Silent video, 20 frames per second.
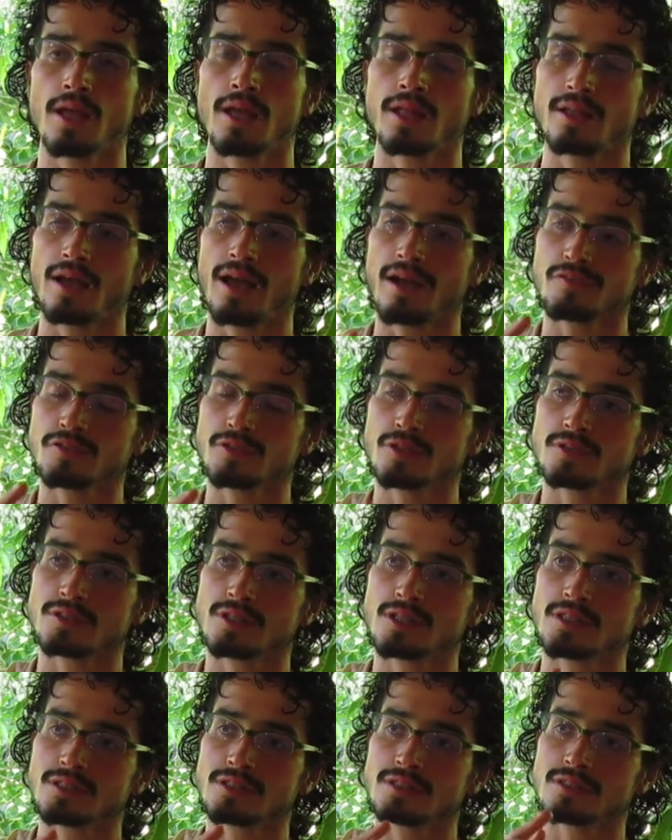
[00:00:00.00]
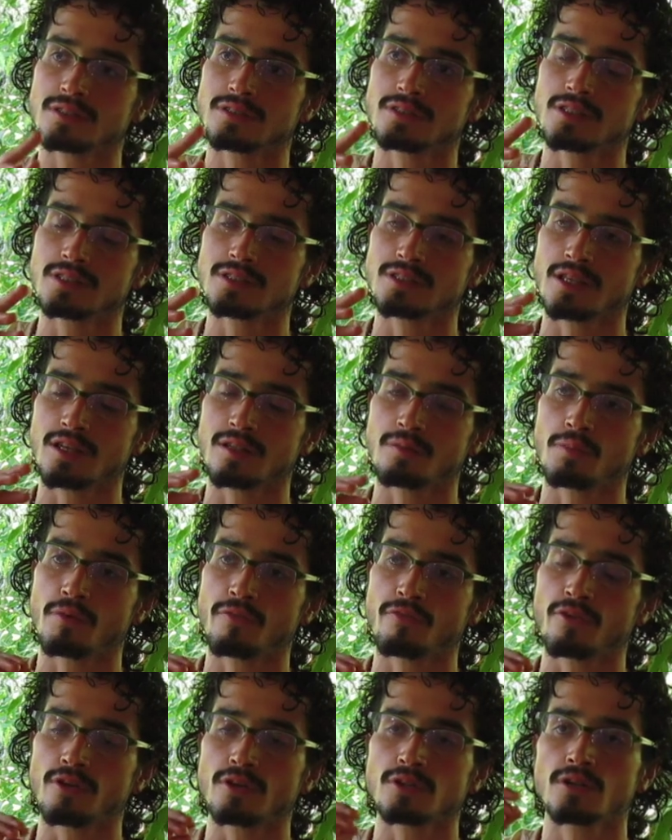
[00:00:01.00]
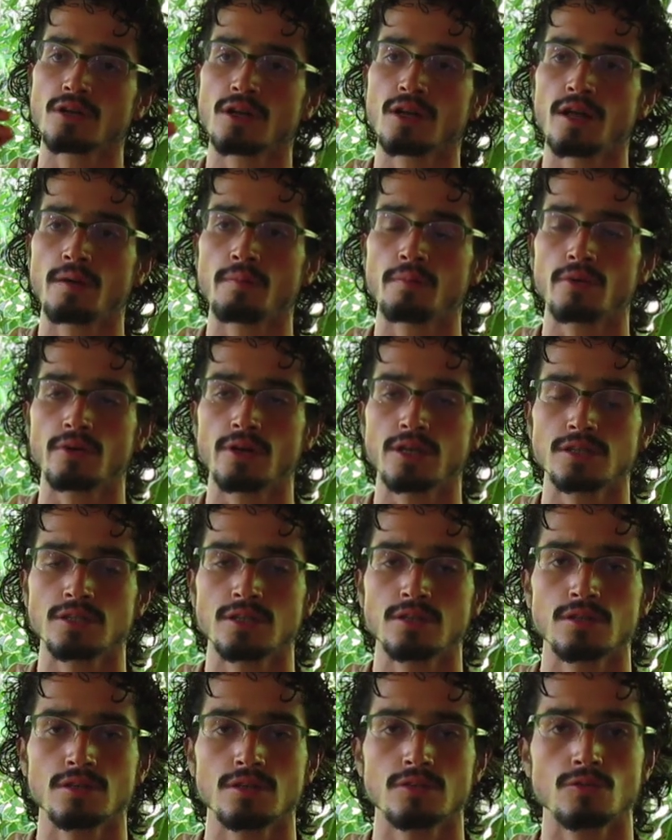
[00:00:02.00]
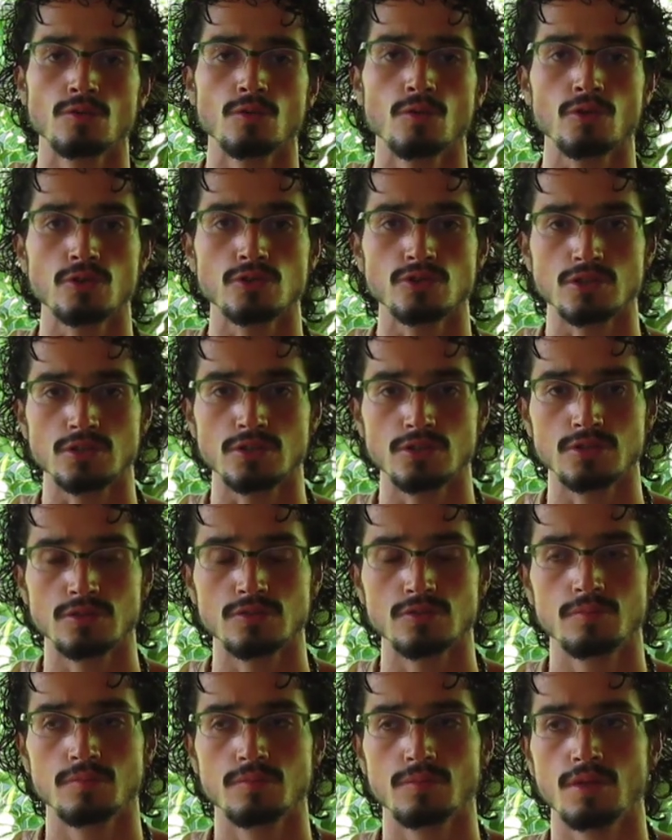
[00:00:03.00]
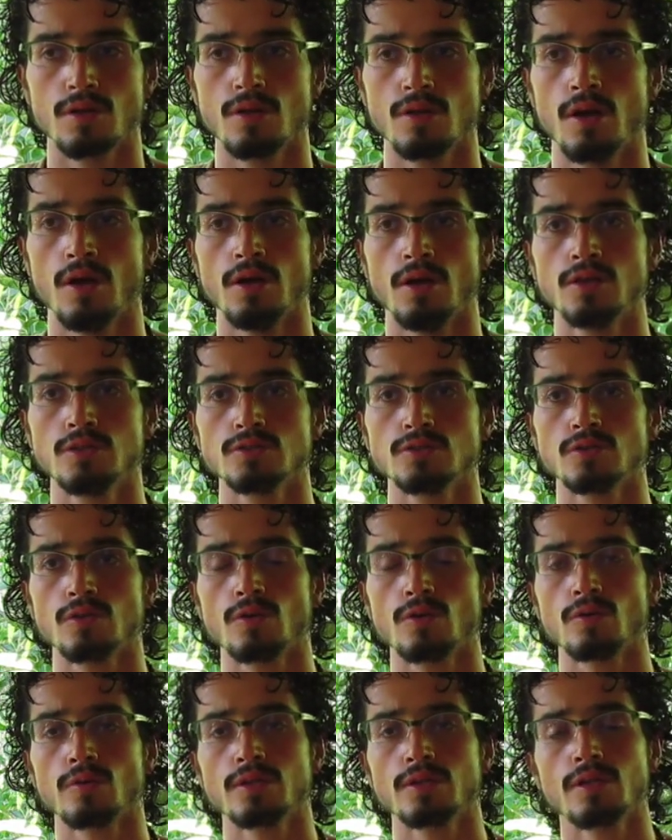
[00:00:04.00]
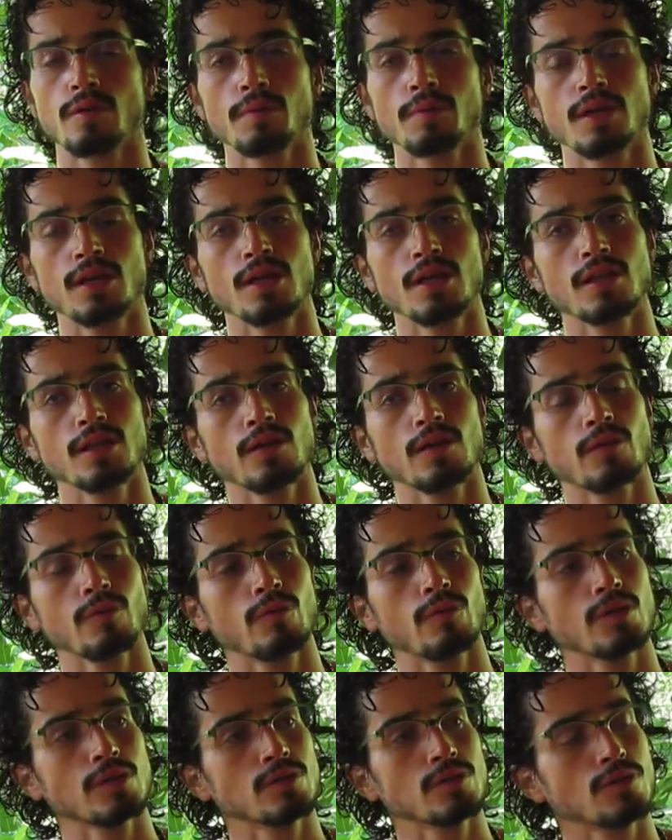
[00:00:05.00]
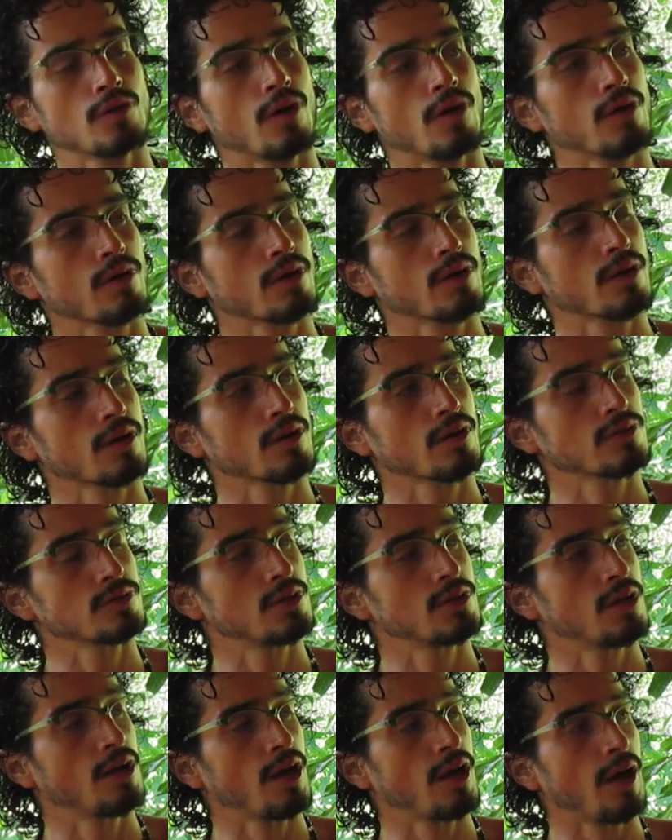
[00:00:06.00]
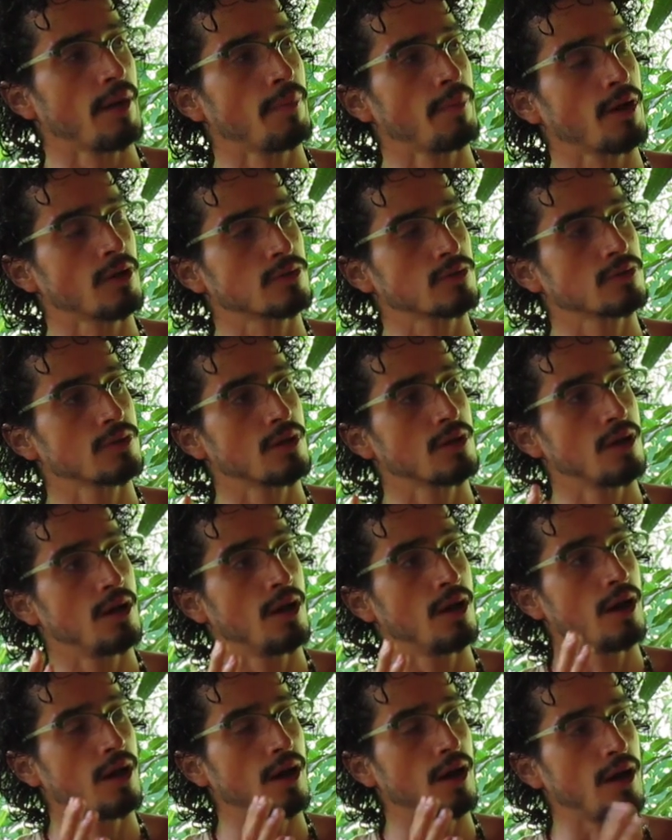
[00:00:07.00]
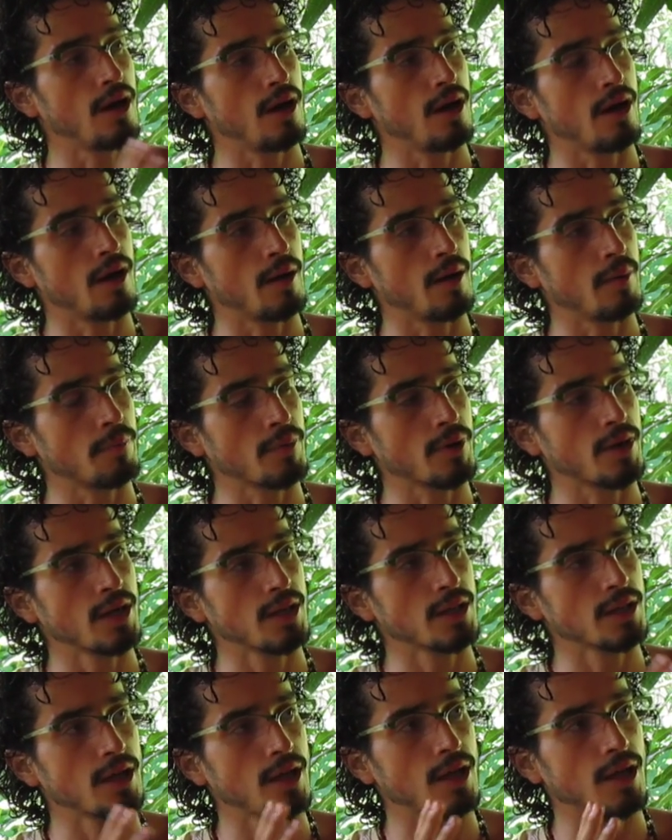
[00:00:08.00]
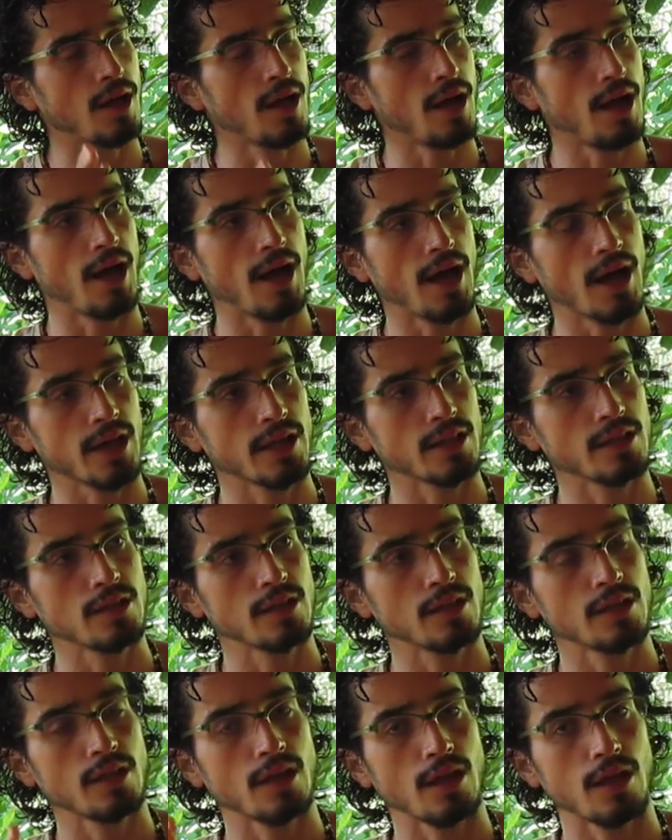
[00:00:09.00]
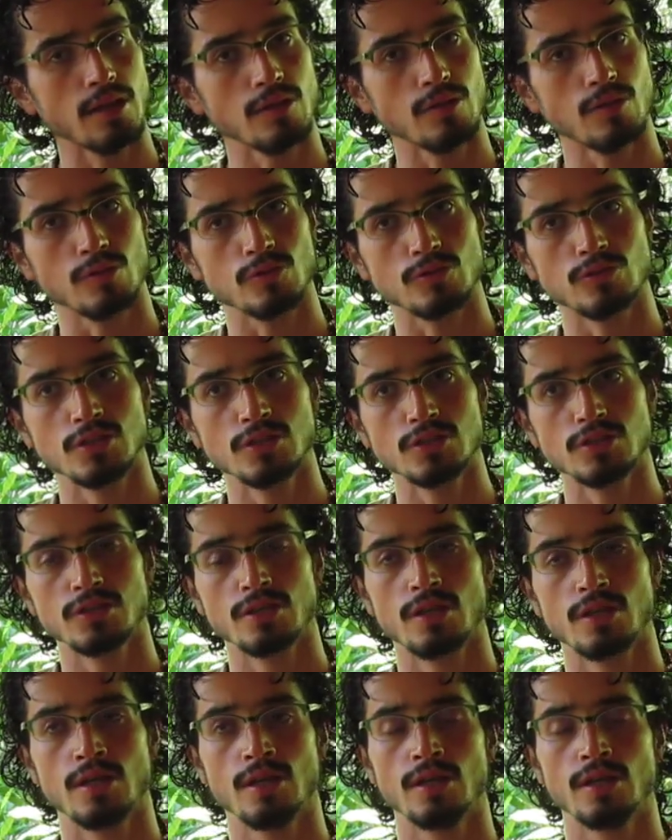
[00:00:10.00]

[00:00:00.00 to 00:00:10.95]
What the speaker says: And after this can be further elaborated into ojas. So in the beginning we talked about prana, agni and ojas.